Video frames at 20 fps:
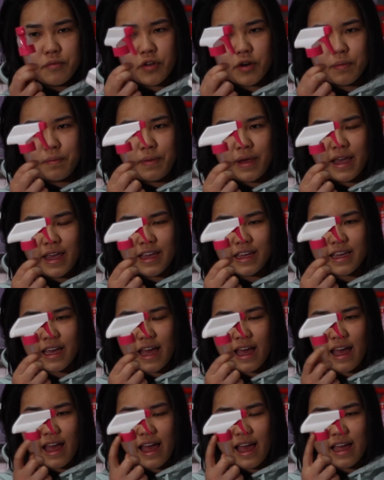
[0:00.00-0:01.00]
They're
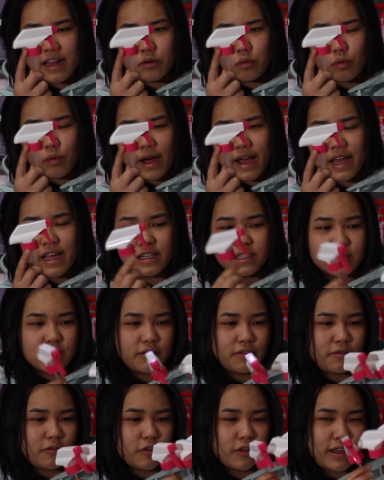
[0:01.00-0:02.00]
pink and white
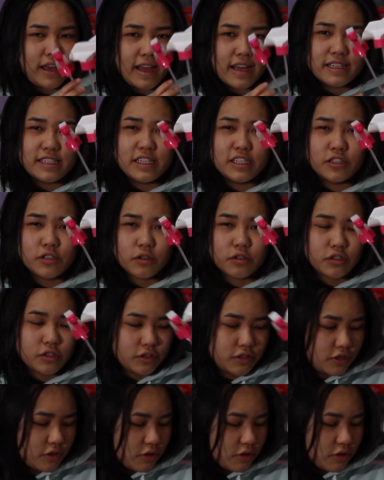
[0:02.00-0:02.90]
for the Anti-Social